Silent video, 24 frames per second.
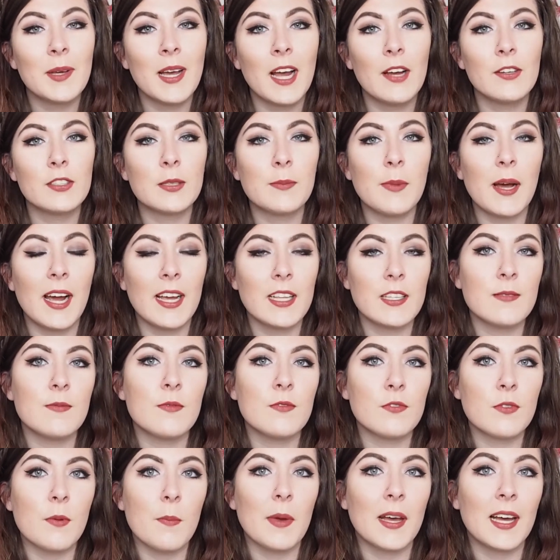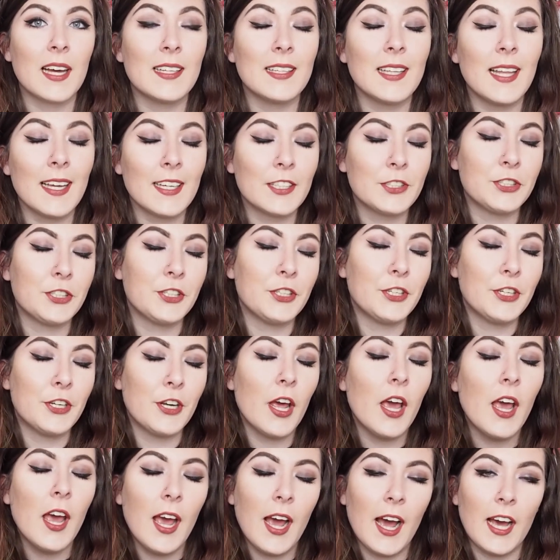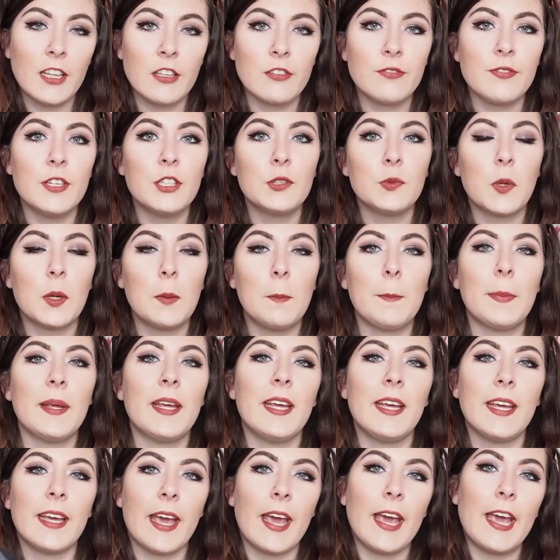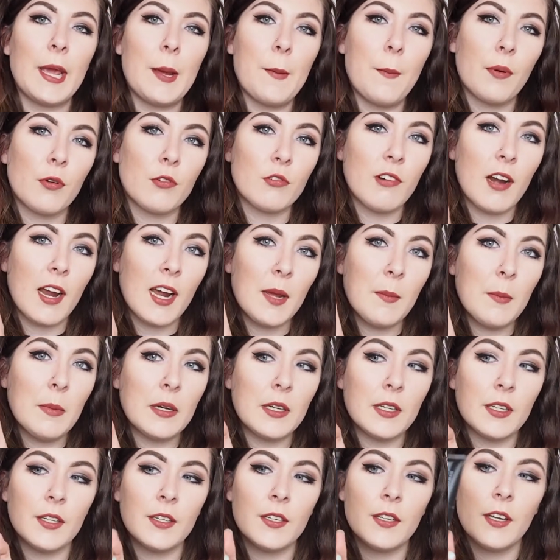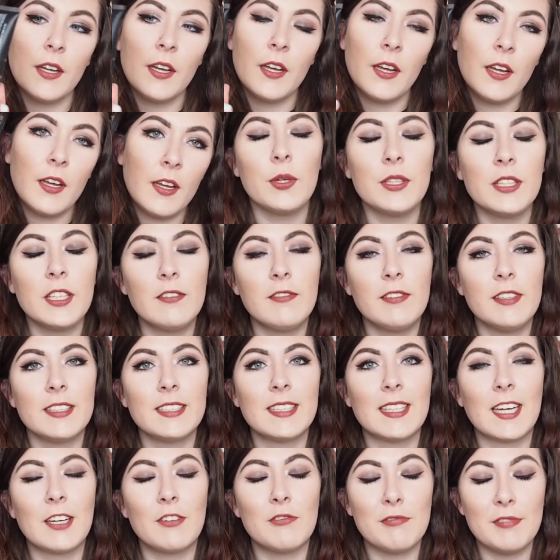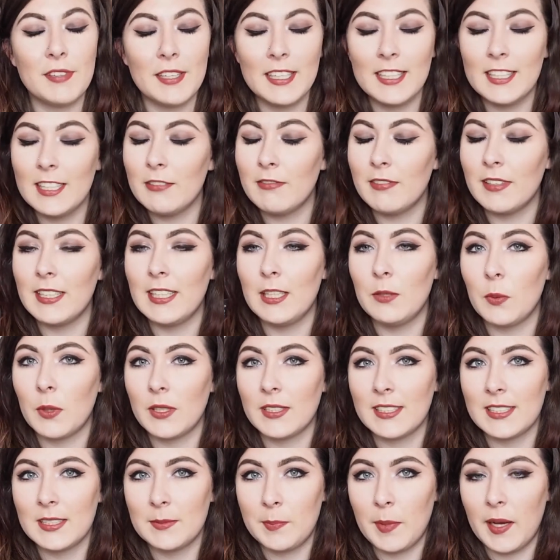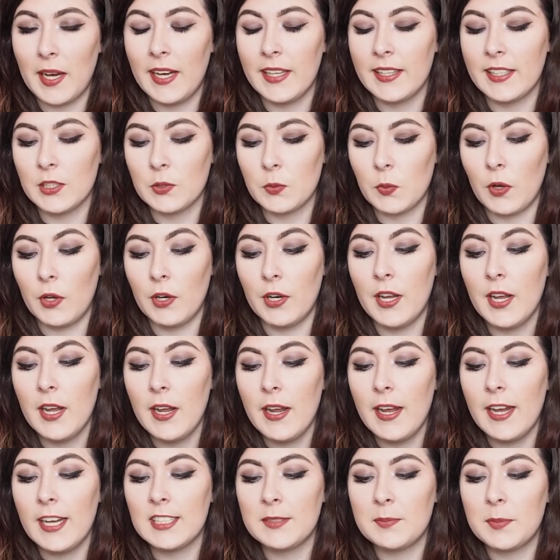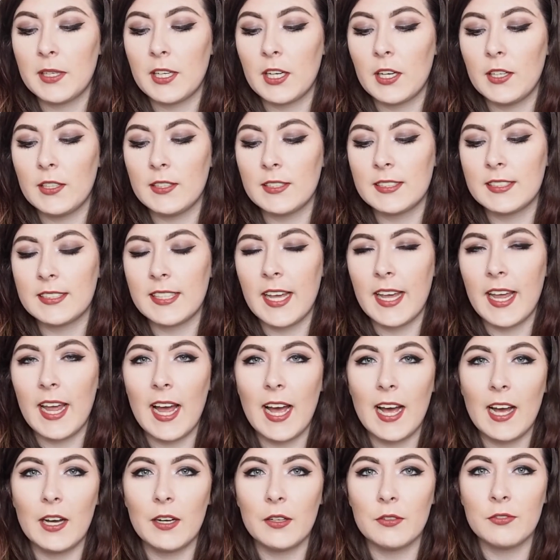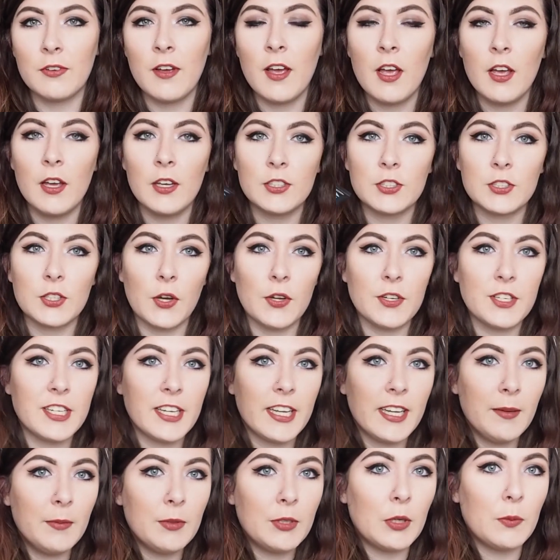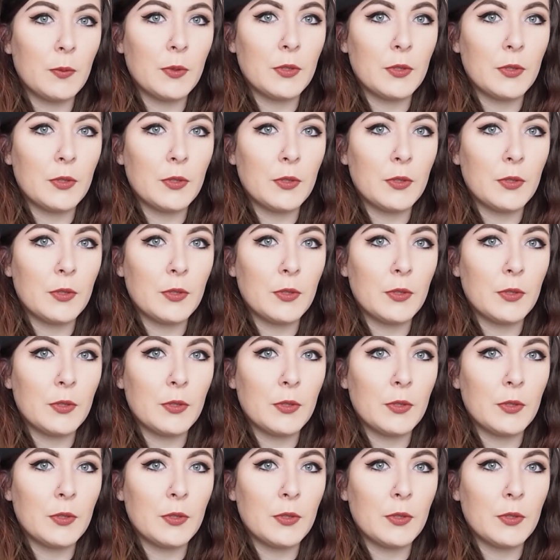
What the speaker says: have some items from Collection, and the first one being a primer. The only reason I really wanted to buy this one is because they have sort of teamed up